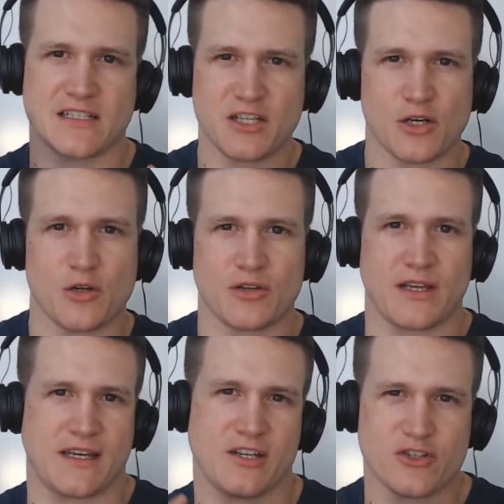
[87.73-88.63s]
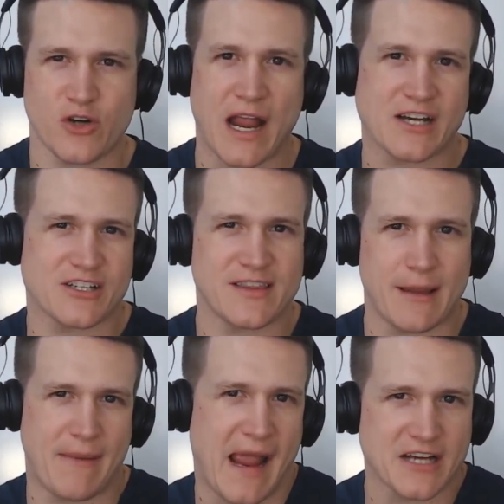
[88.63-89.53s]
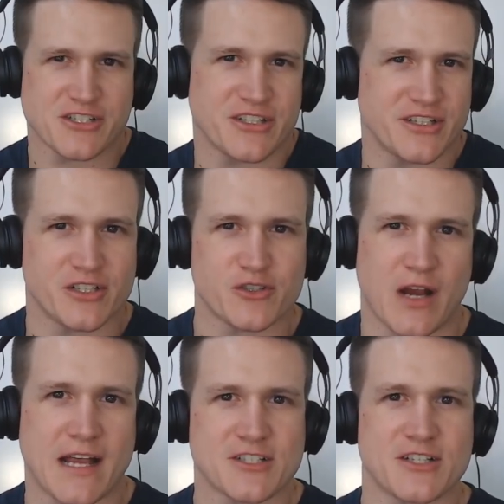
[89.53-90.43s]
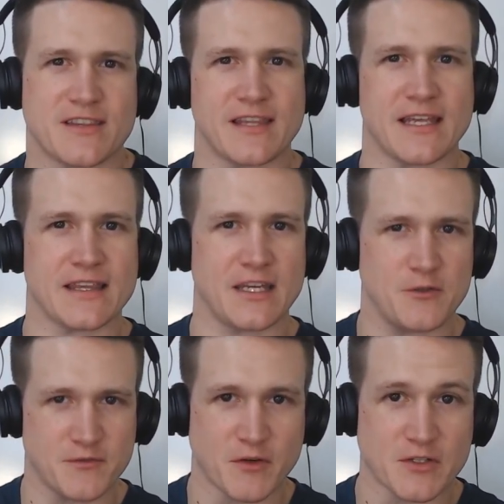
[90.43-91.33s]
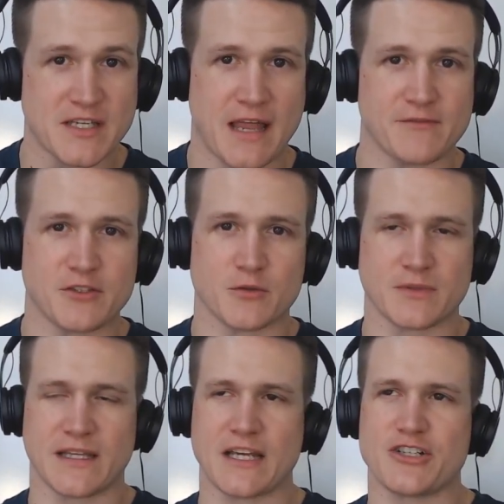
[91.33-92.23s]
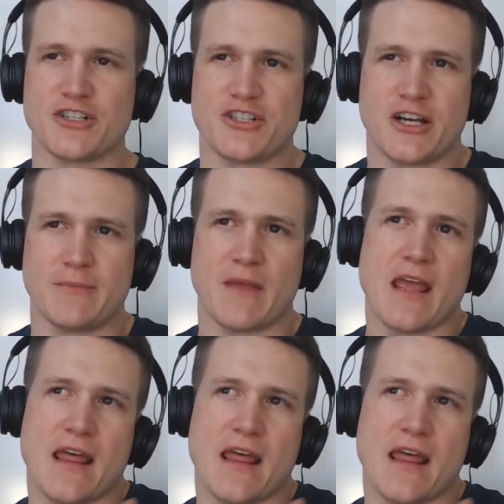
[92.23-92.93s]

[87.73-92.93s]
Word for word: you know, like attraction, that passionate attraction thing that you first have in your relationship,